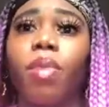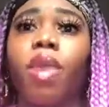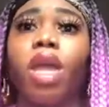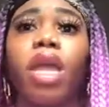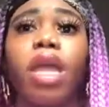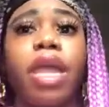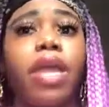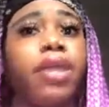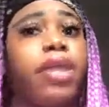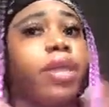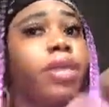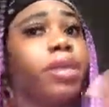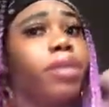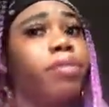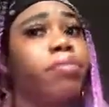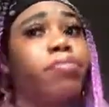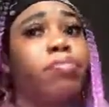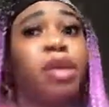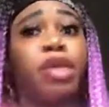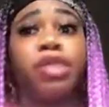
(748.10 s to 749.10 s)
And then
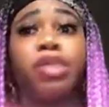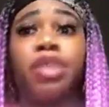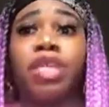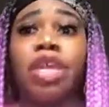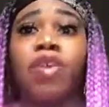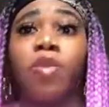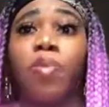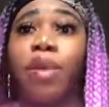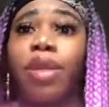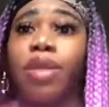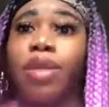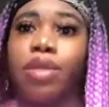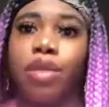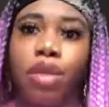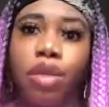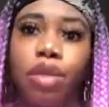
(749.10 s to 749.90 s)
basically everybody in the